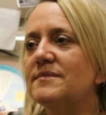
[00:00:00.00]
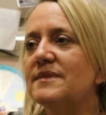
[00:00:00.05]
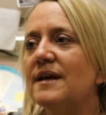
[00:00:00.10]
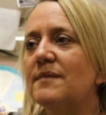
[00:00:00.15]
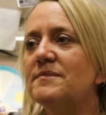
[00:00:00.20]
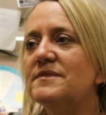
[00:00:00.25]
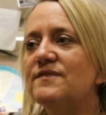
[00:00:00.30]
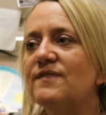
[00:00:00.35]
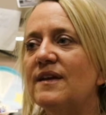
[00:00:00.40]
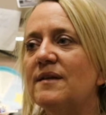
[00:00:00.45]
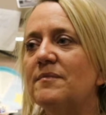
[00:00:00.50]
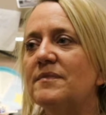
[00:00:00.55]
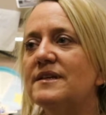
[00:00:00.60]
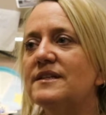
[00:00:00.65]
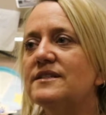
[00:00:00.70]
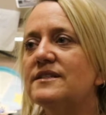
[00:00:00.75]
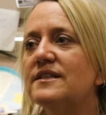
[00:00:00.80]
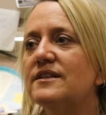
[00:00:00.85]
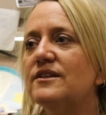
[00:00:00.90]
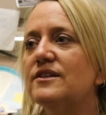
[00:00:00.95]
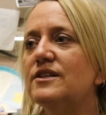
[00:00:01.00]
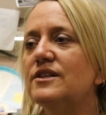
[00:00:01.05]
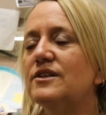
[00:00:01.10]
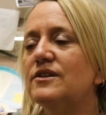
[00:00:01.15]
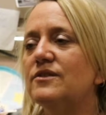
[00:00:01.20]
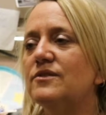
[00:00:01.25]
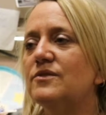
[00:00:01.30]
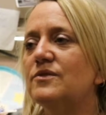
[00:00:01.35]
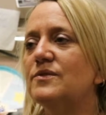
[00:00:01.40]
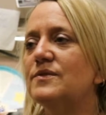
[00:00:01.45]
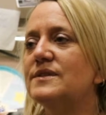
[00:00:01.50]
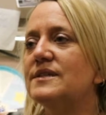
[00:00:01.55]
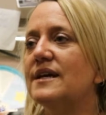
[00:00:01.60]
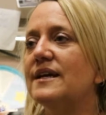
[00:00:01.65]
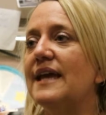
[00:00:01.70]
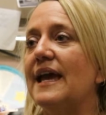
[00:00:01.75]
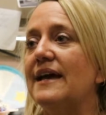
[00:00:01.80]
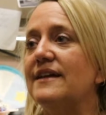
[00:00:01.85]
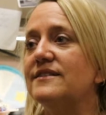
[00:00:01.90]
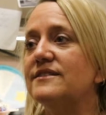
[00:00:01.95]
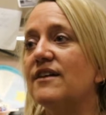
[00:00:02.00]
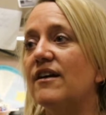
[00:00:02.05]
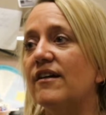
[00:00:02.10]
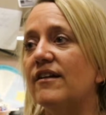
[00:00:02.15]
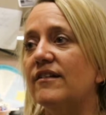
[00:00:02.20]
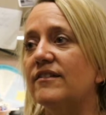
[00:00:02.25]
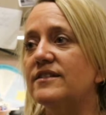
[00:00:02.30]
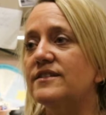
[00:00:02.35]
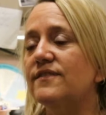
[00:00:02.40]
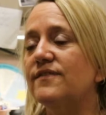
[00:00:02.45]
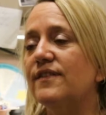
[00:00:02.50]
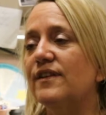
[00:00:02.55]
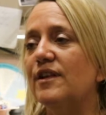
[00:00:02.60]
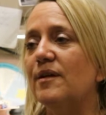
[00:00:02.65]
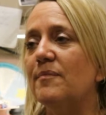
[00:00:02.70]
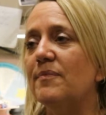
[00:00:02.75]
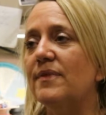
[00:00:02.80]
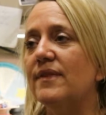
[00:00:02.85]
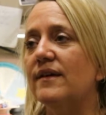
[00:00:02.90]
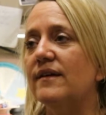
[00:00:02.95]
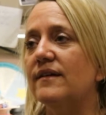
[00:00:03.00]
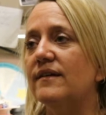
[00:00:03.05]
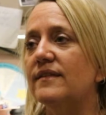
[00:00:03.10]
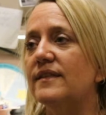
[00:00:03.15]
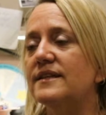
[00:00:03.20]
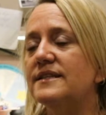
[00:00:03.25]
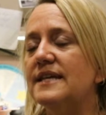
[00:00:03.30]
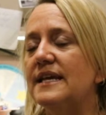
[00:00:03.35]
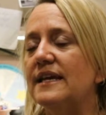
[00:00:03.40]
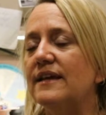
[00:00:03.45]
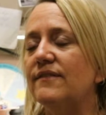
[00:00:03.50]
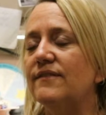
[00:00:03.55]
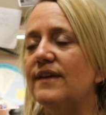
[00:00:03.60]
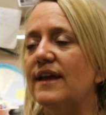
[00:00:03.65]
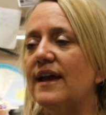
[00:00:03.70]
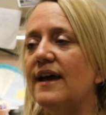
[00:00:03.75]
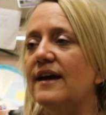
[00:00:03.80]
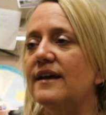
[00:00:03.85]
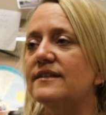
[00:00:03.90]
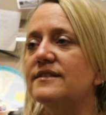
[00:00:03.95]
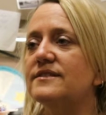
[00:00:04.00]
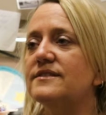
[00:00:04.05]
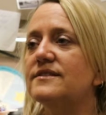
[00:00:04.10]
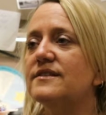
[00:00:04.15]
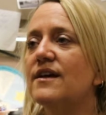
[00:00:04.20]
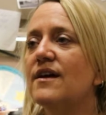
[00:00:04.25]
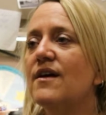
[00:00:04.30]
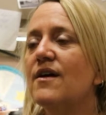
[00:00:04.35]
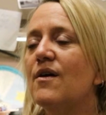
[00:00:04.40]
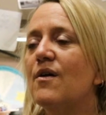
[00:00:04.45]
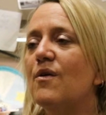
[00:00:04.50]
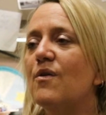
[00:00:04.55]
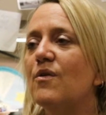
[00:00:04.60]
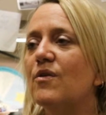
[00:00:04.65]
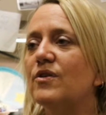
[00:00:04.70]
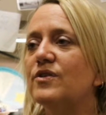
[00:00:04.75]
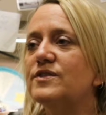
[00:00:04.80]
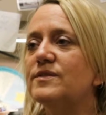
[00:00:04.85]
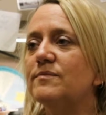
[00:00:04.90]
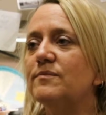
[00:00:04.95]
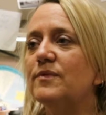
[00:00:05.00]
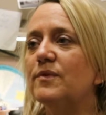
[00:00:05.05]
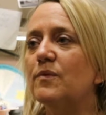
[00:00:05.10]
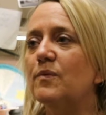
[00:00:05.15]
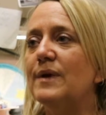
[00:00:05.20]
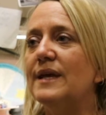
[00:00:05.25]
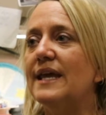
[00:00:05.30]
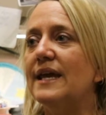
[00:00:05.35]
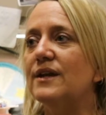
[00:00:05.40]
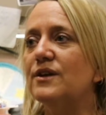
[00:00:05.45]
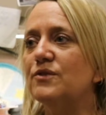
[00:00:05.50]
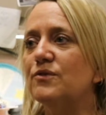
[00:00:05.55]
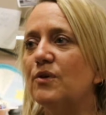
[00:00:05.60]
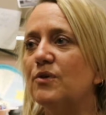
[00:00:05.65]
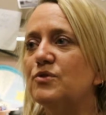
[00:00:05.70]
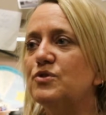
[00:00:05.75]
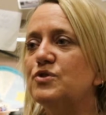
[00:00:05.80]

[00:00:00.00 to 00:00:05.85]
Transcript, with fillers: Sometimes families could use a gas card to fill up the, the tank of gas or some weekend